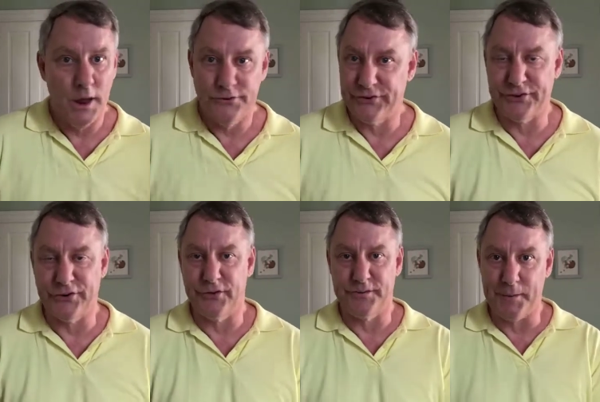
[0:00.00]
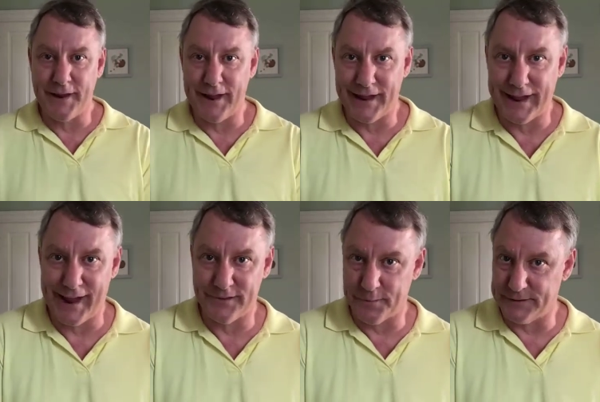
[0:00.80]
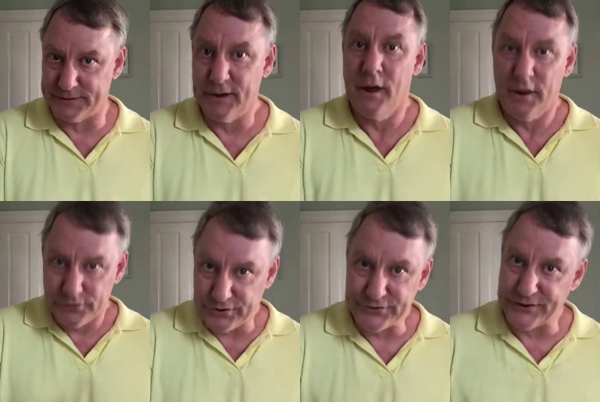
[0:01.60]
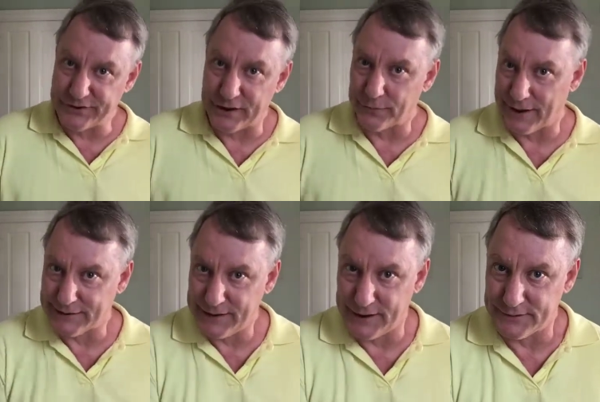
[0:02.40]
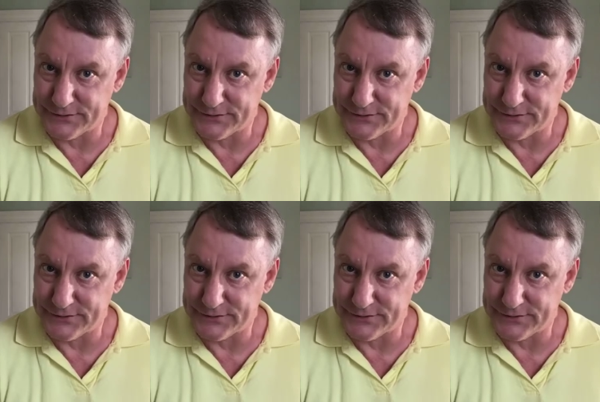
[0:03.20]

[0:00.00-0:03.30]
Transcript: just to do speaking engagements just to generate leads.